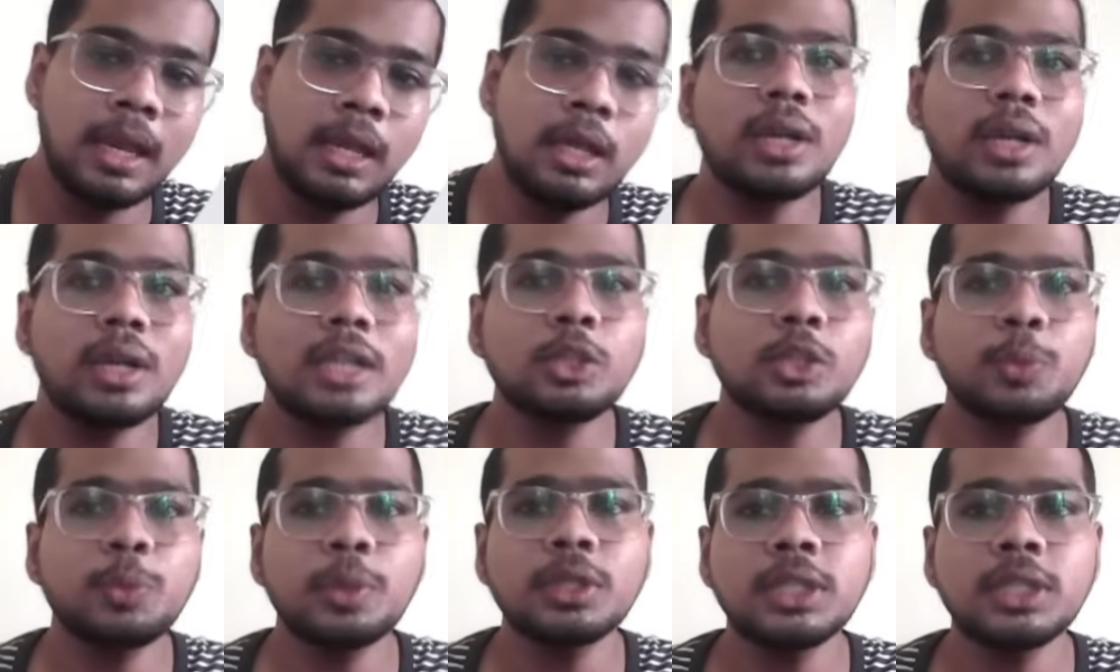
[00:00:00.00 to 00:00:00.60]

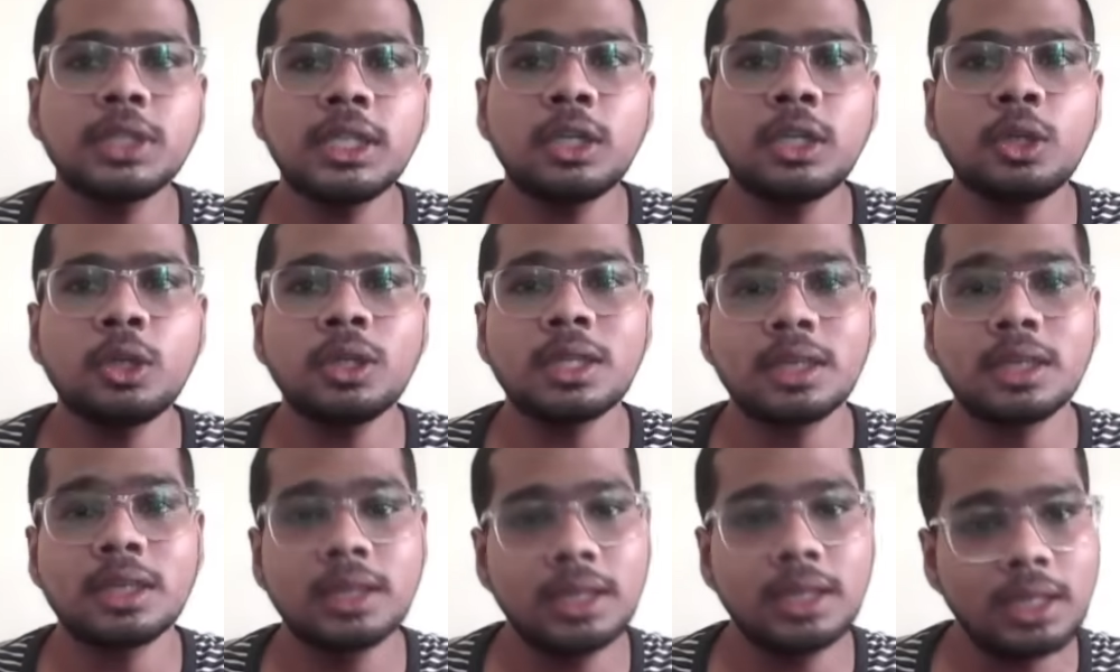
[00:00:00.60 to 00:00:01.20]
Let's proceed into
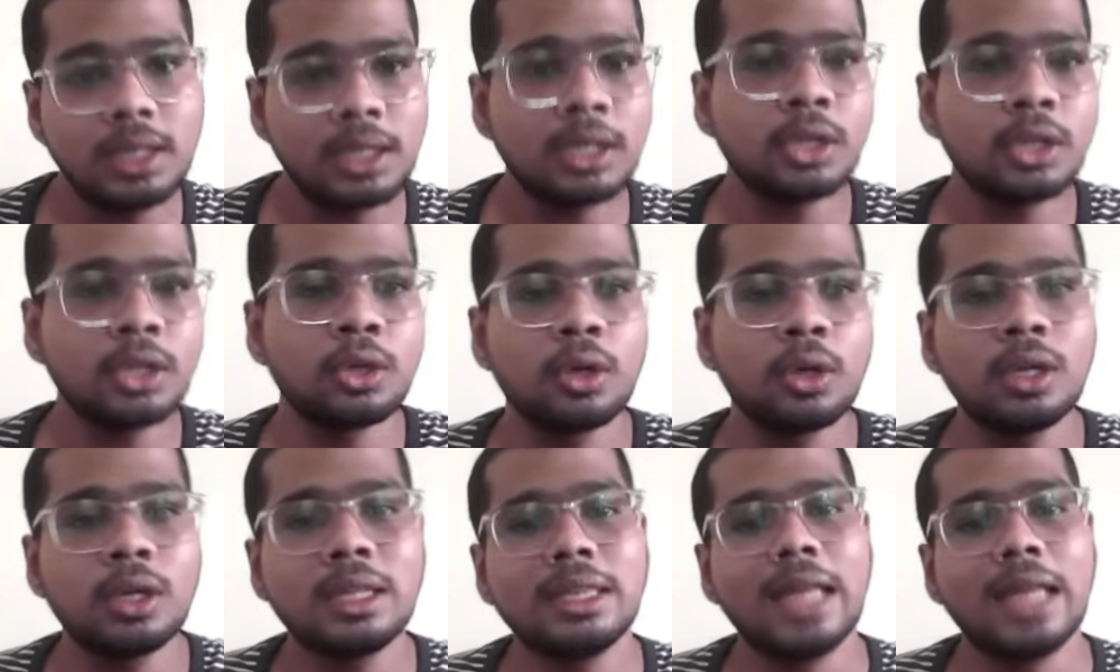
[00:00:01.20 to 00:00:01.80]
the third
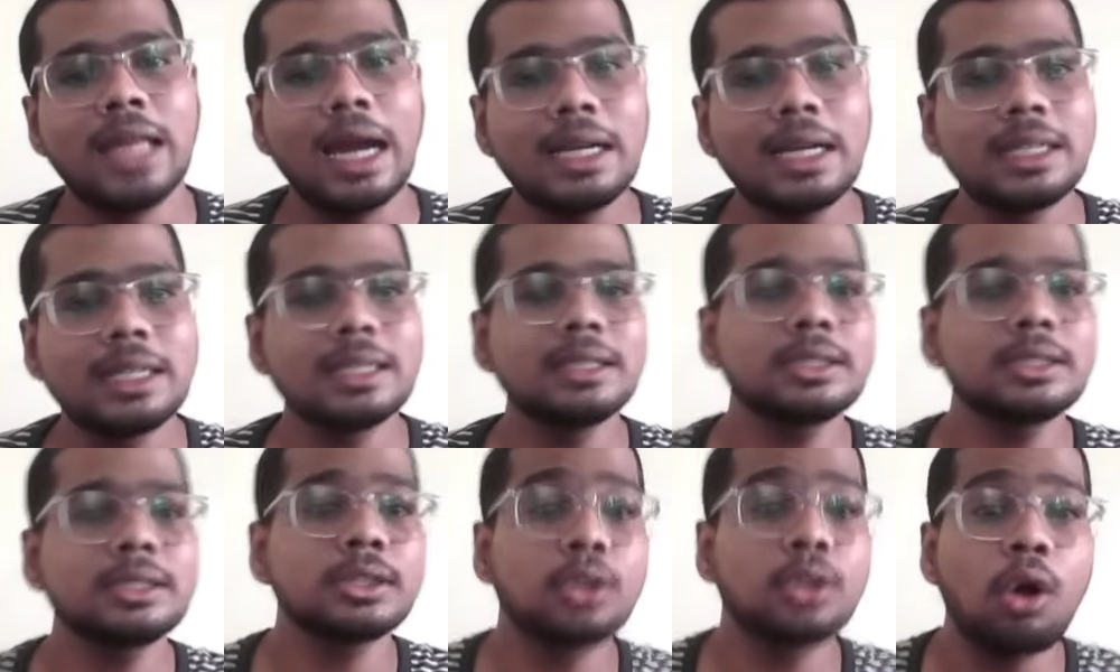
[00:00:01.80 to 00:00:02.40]
role, that
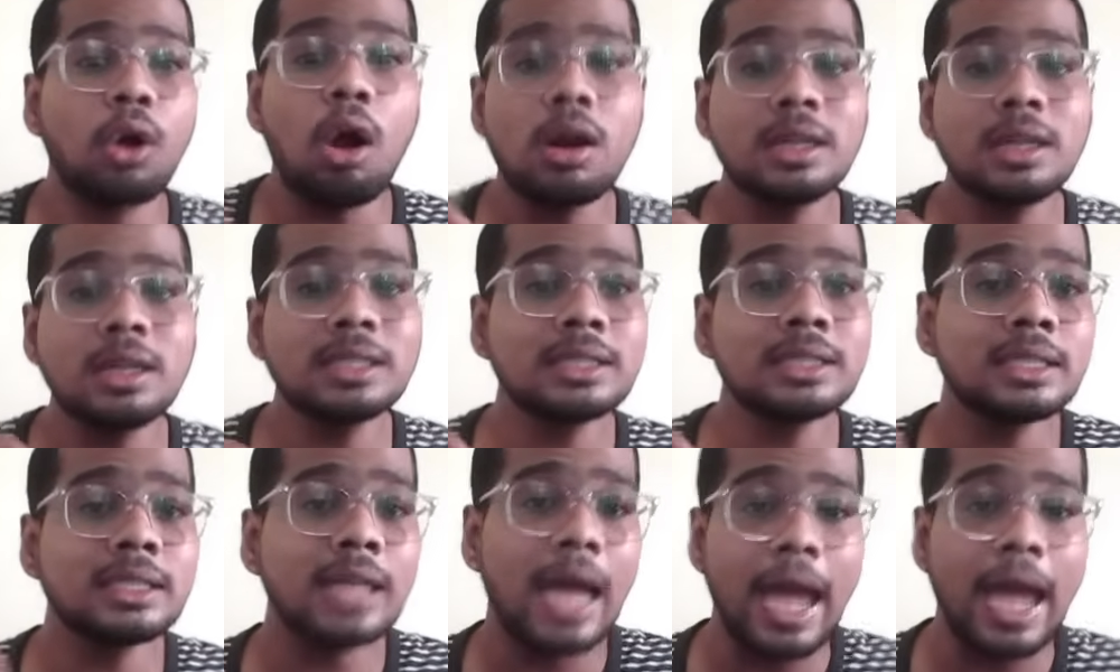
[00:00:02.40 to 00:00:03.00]
is
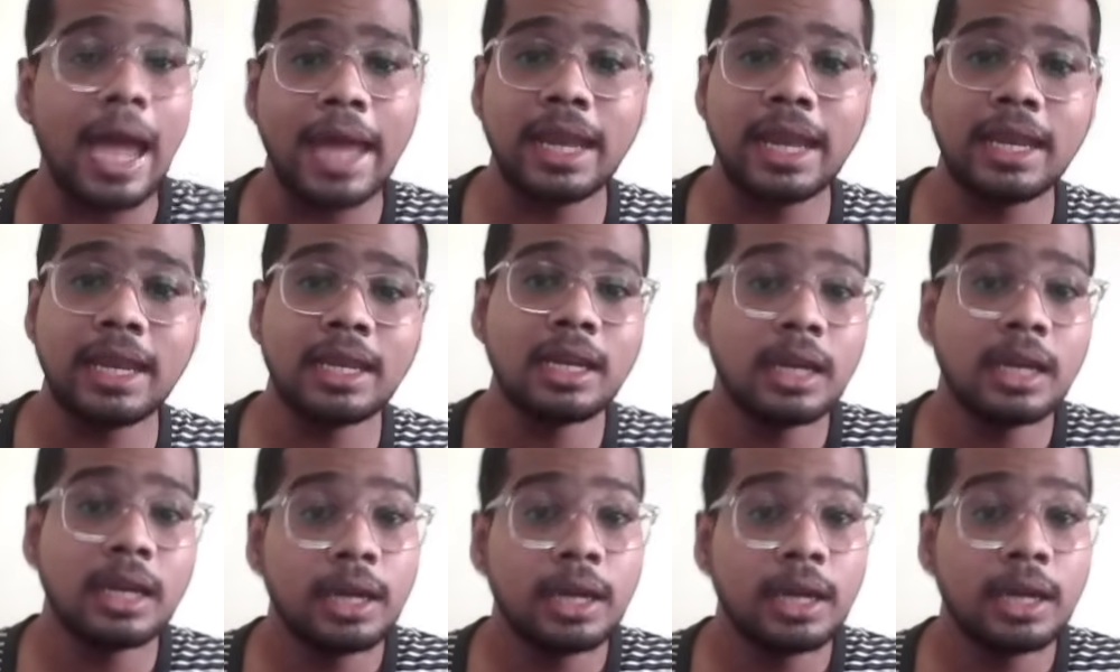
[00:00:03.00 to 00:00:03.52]
Cognizant hiring